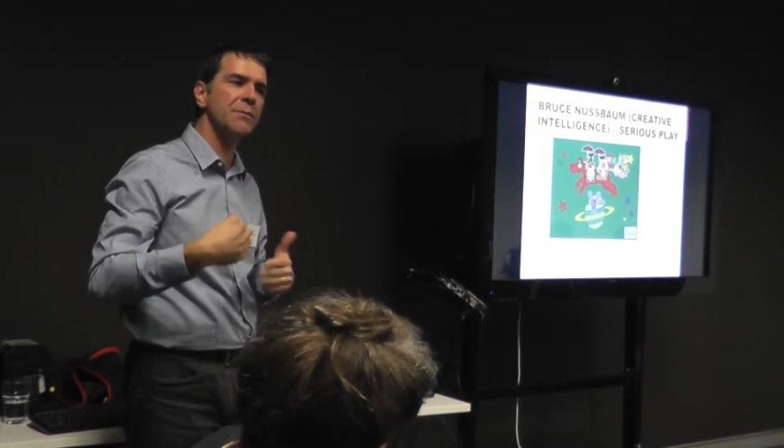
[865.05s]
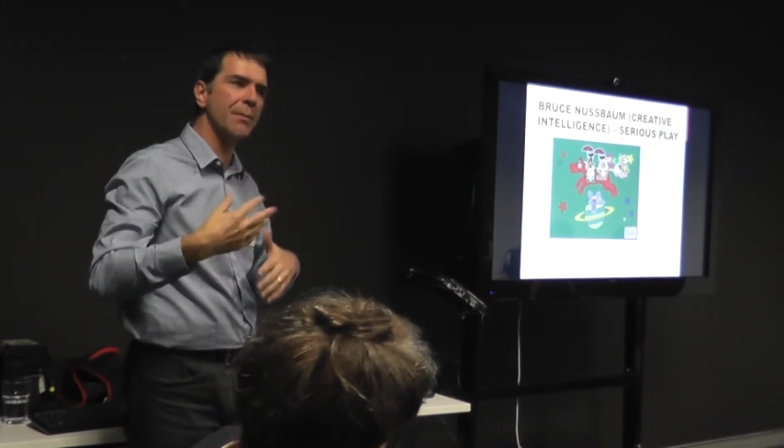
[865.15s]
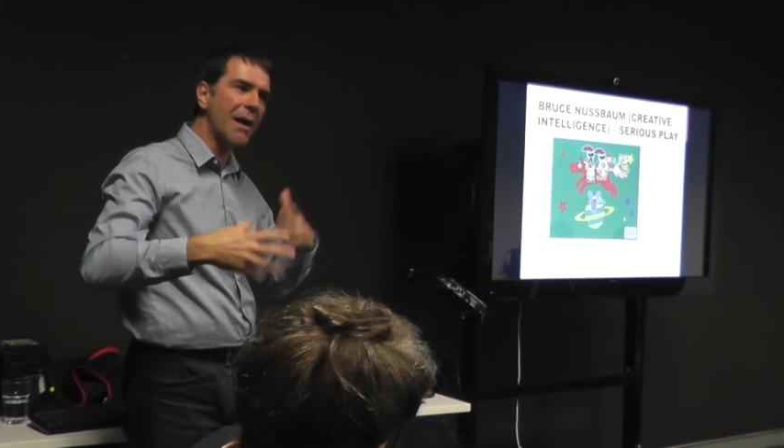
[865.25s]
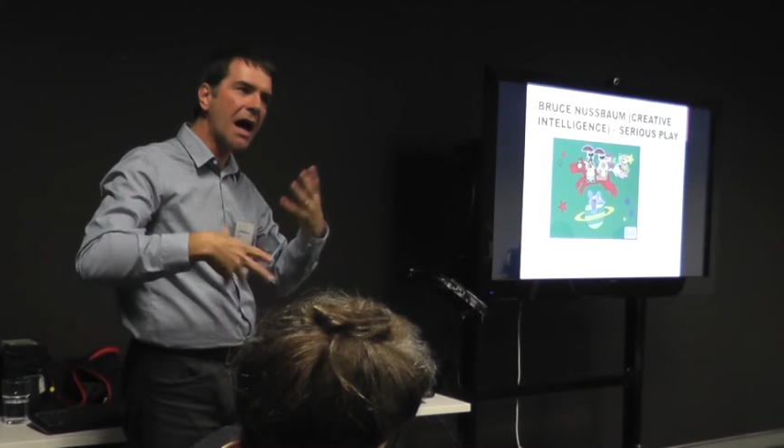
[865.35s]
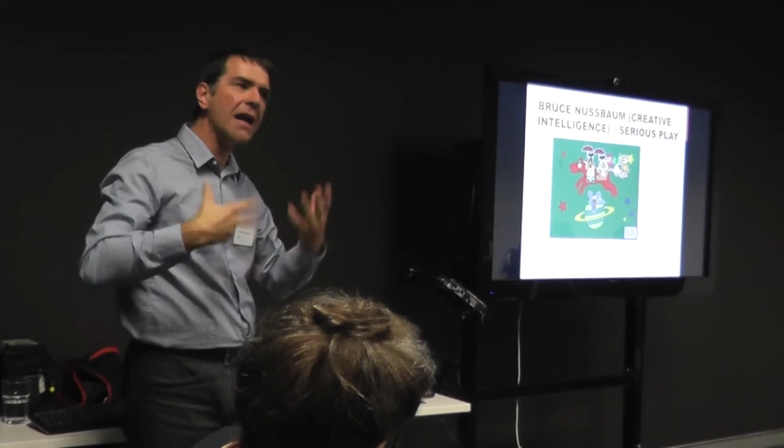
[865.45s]

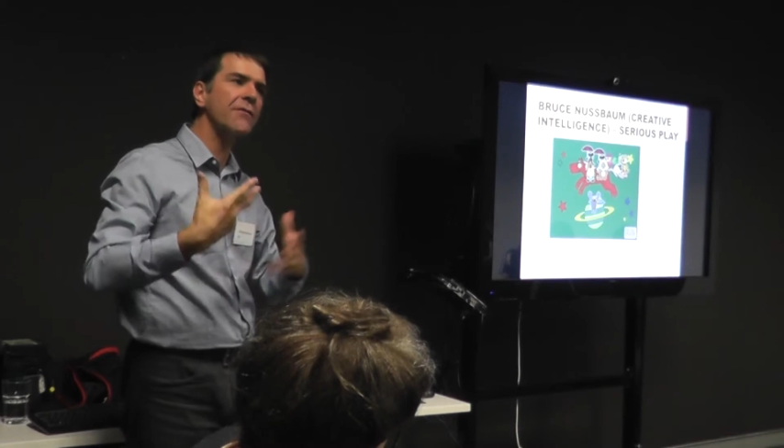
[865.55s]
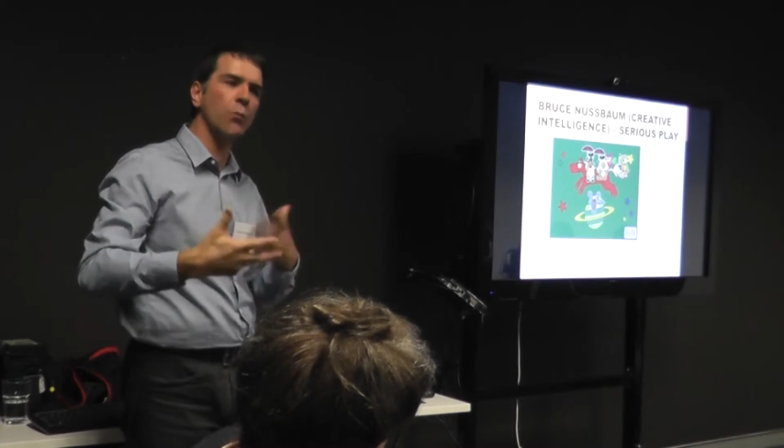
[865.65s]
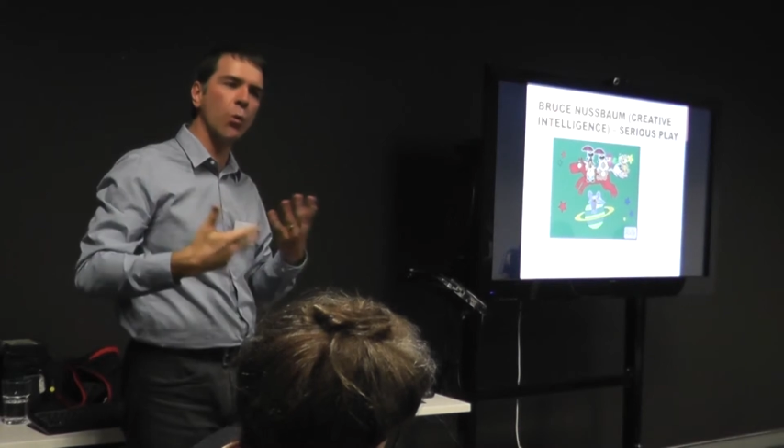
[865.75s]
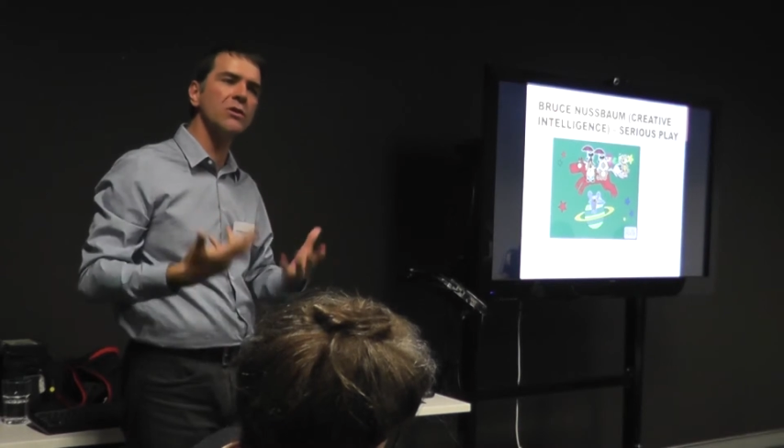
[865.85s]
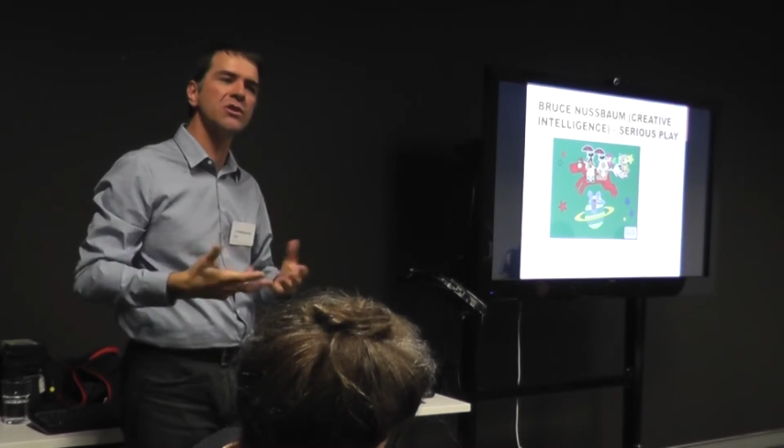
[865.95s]
but part of
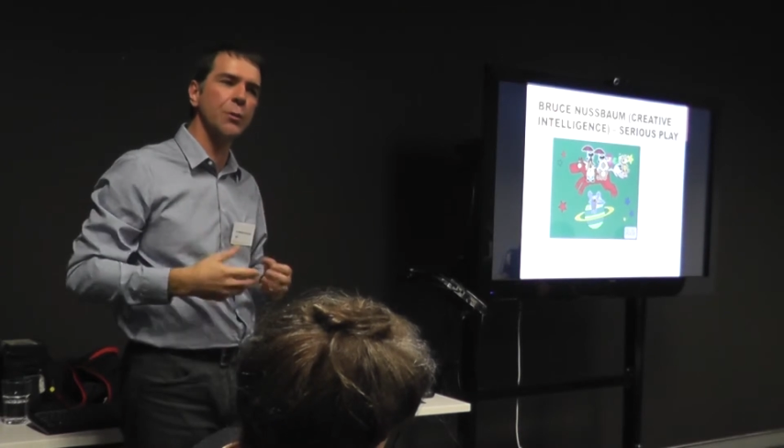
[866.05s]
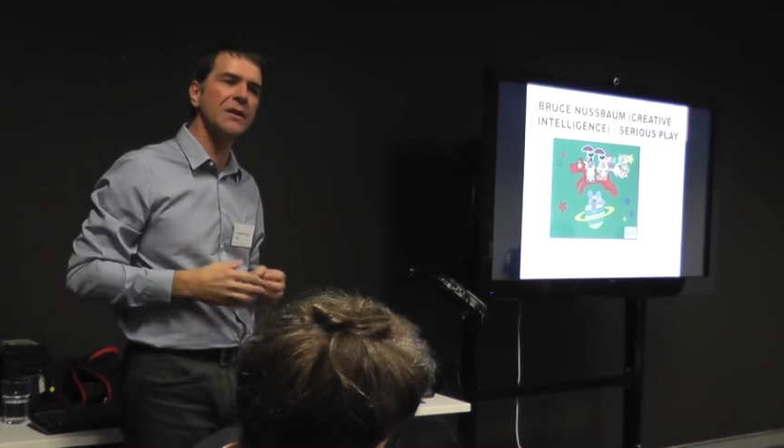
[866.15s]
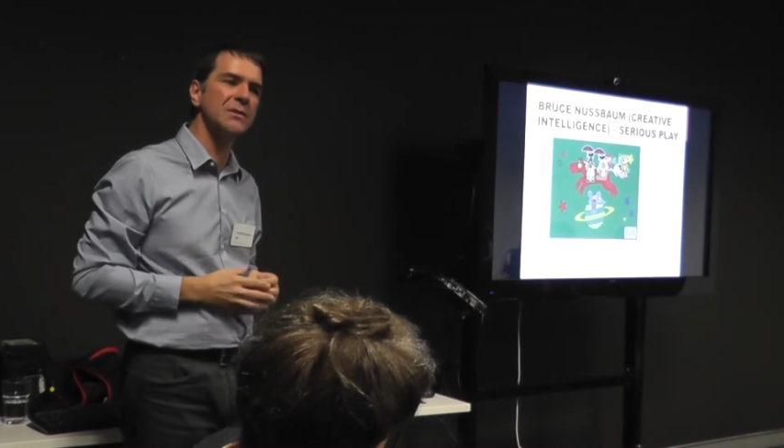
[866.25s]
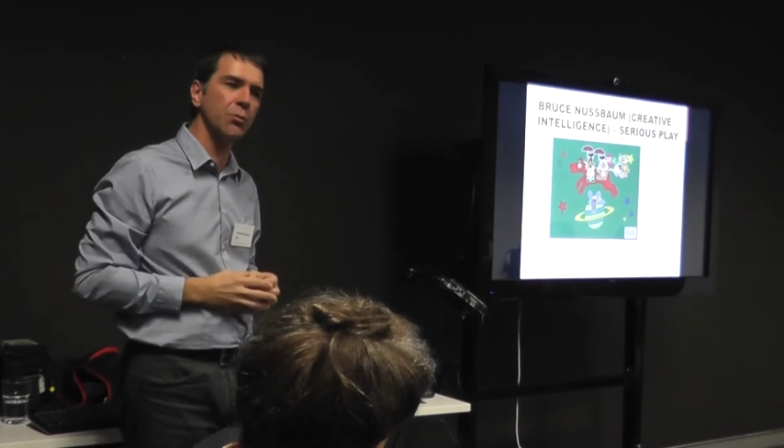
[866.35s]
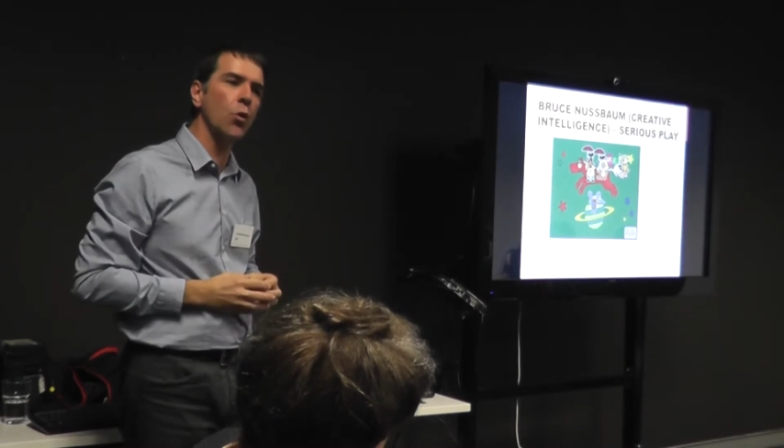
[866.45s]
it was to
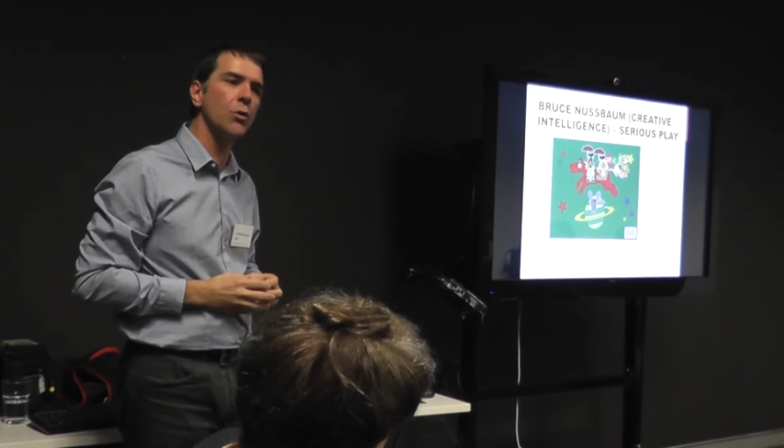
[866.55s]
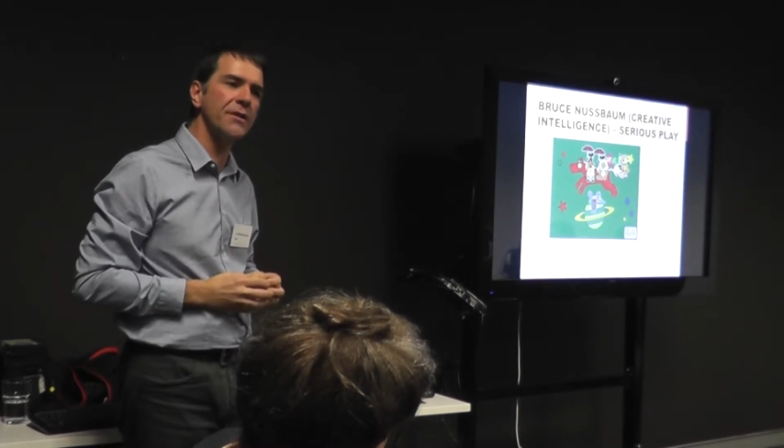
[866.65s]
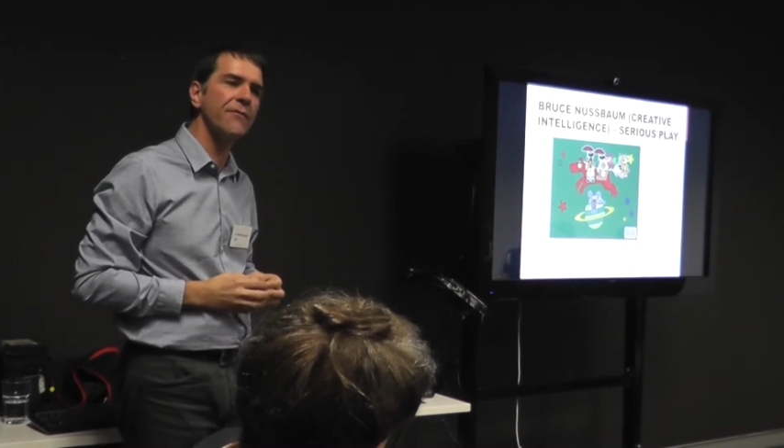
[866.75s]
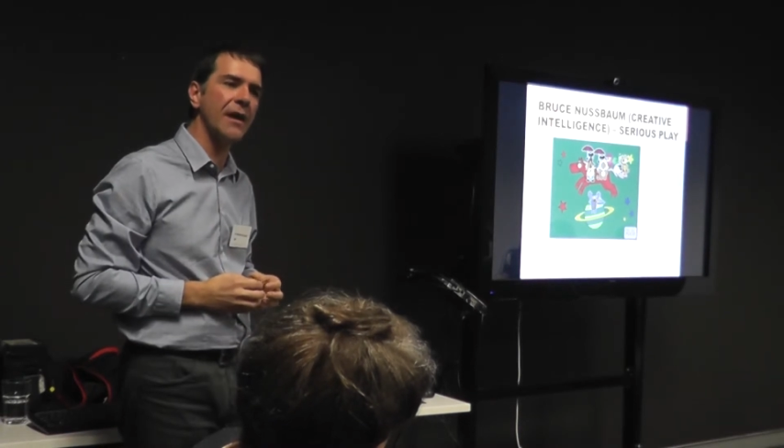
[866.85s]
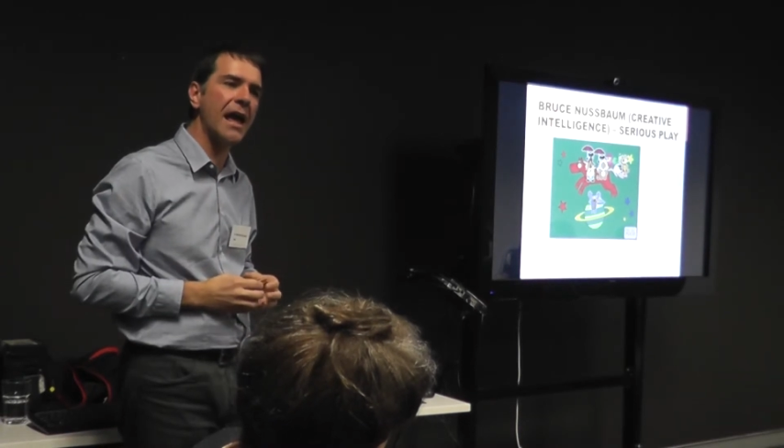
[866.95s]
explore
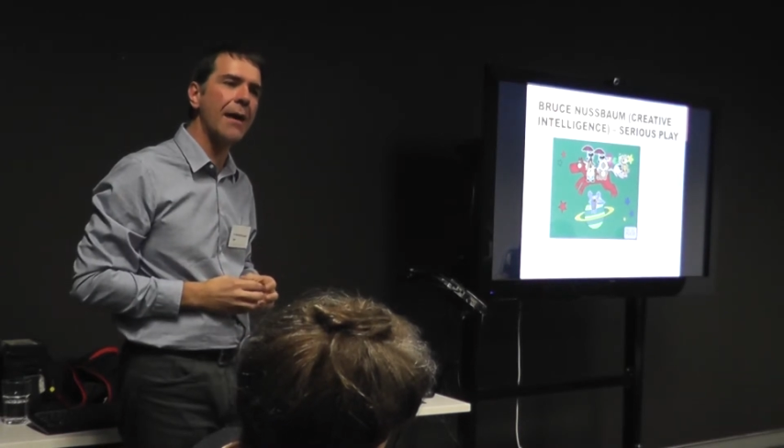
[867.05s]
different